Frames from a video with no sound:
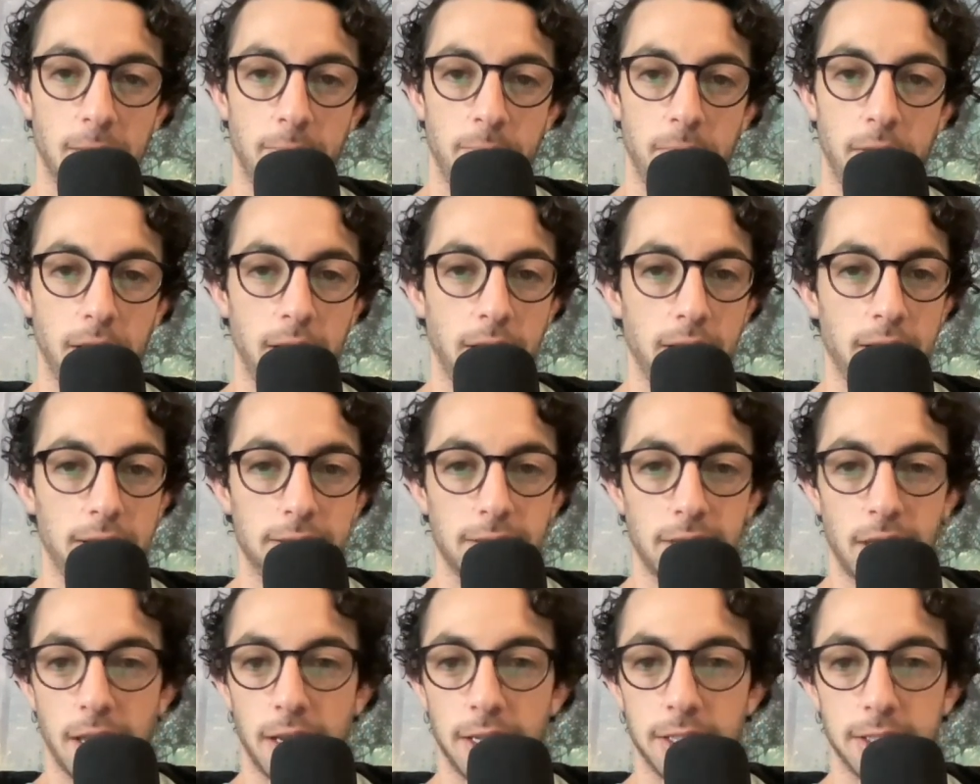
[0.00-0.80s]

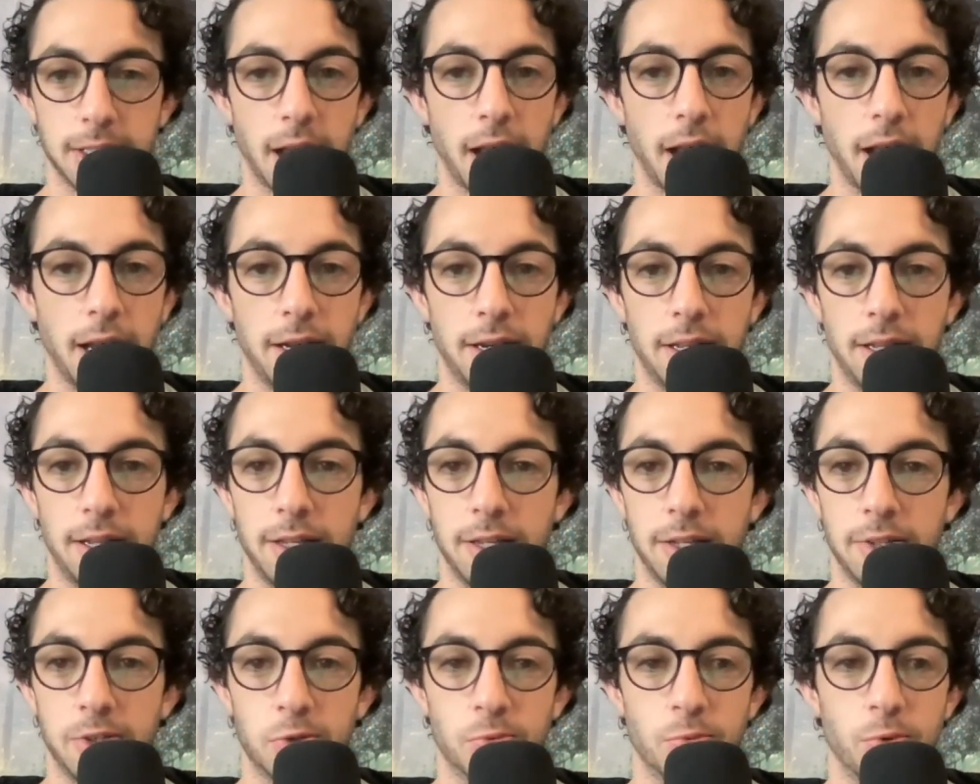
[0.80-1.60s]
because
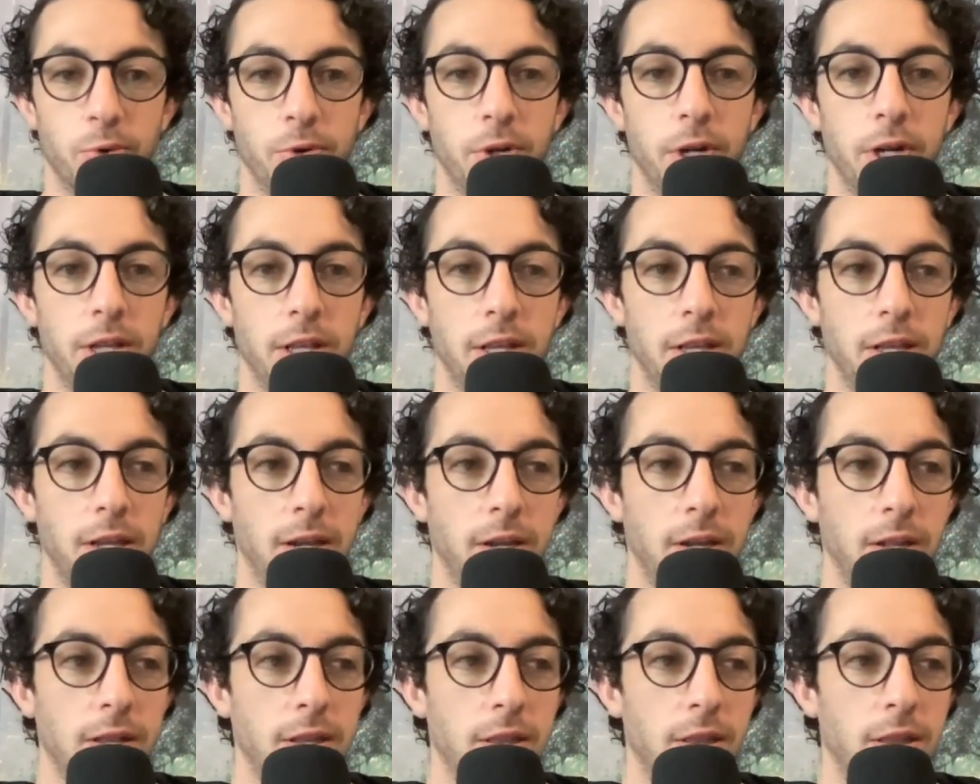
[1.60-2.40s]
anxiety is rooted
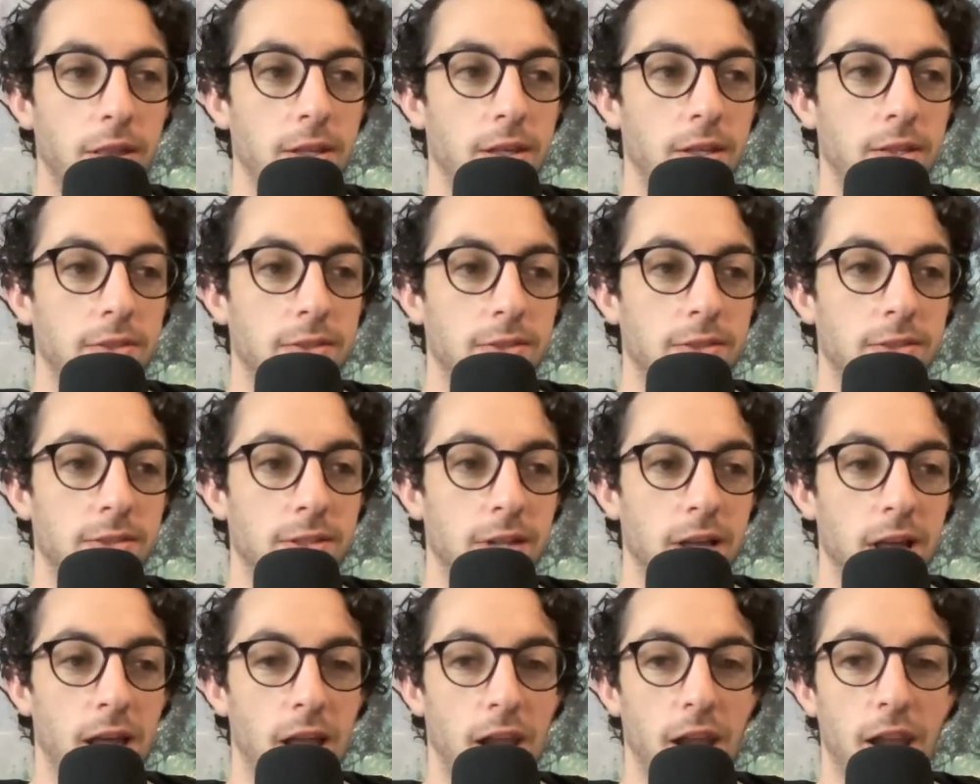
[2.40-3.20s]
in this
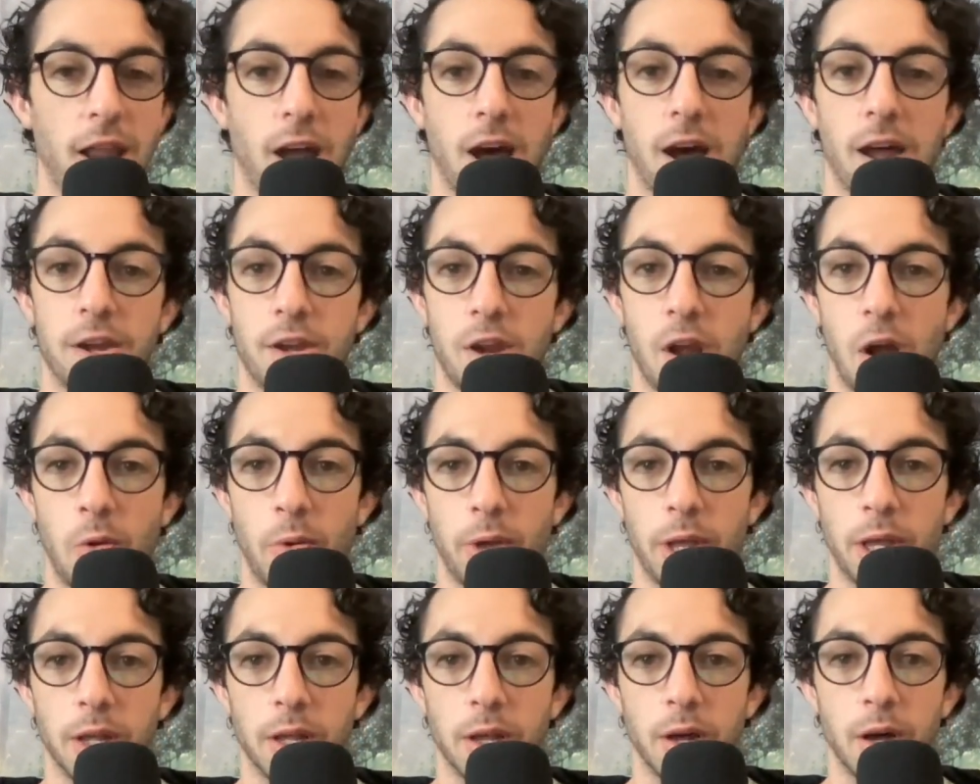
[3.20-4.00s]
not
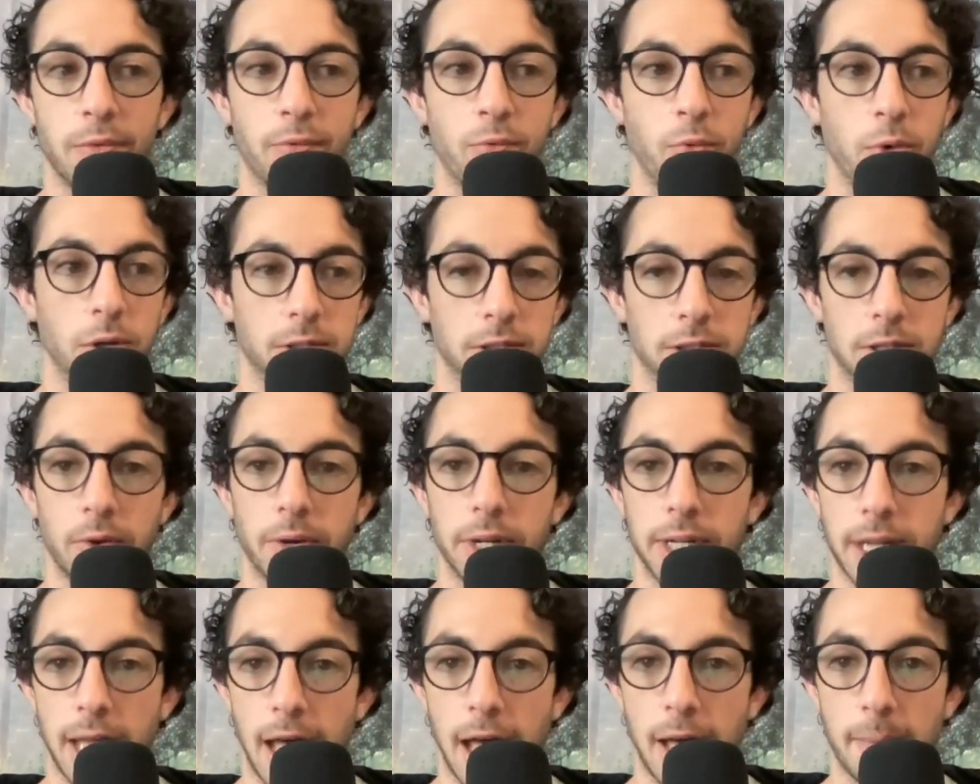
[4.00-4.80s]
knowing of what's
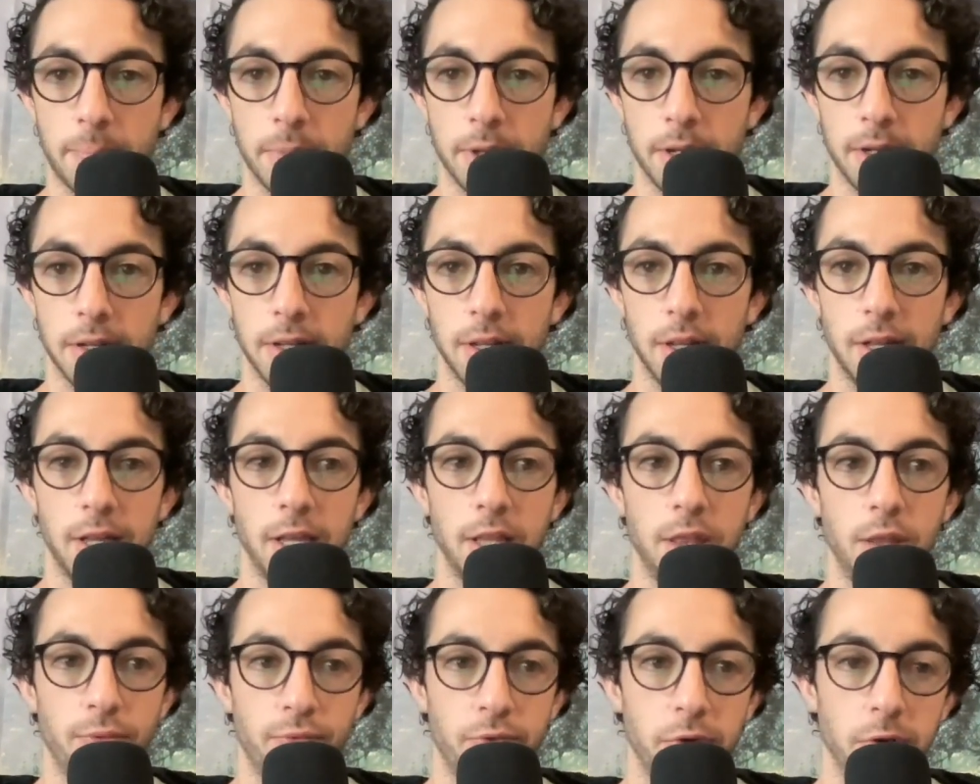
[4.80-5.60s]
going to happen
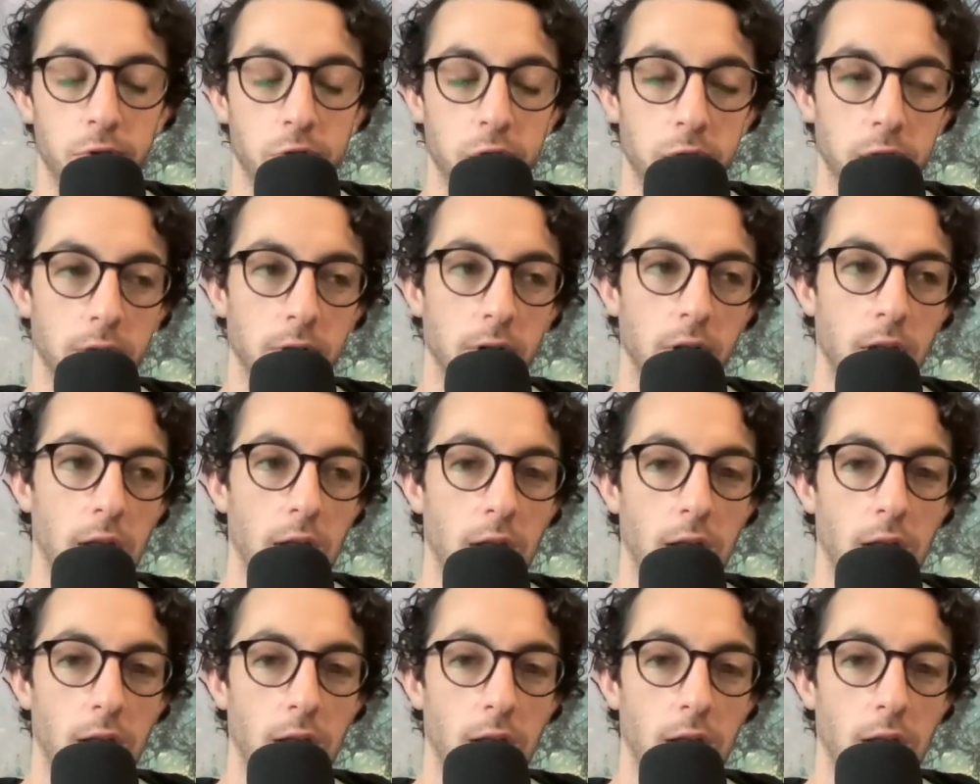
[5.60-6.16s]
in the future.